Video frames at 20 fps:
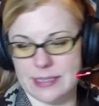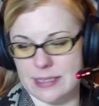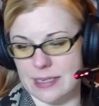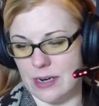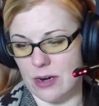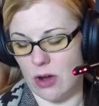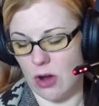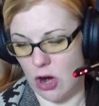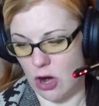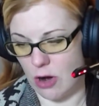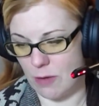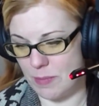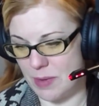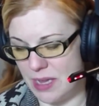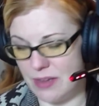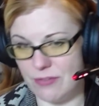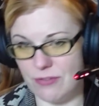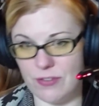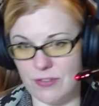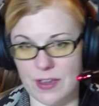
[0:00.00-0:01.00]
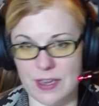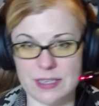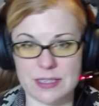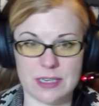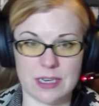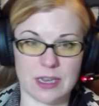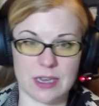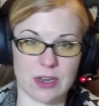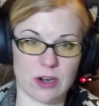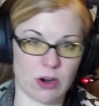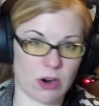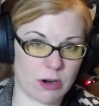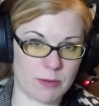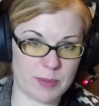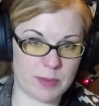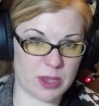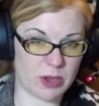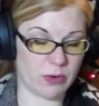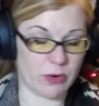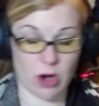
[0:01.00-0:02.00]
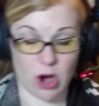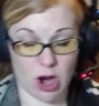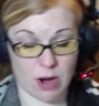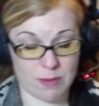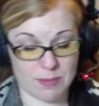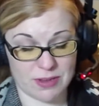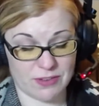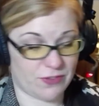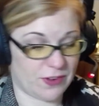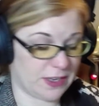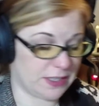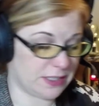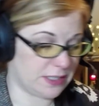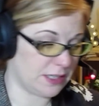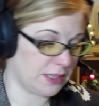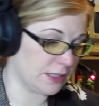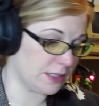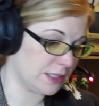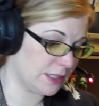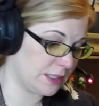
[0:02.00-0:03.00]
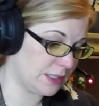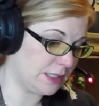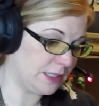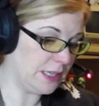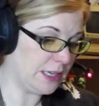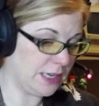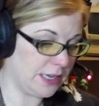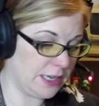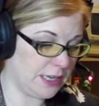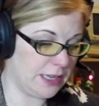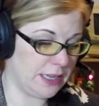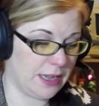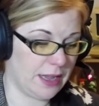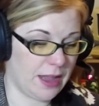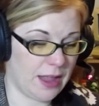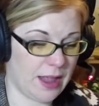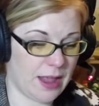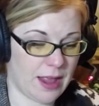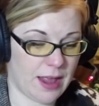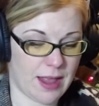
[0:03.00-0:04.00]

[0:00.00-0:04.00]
an army facing an army, or an army facing a city.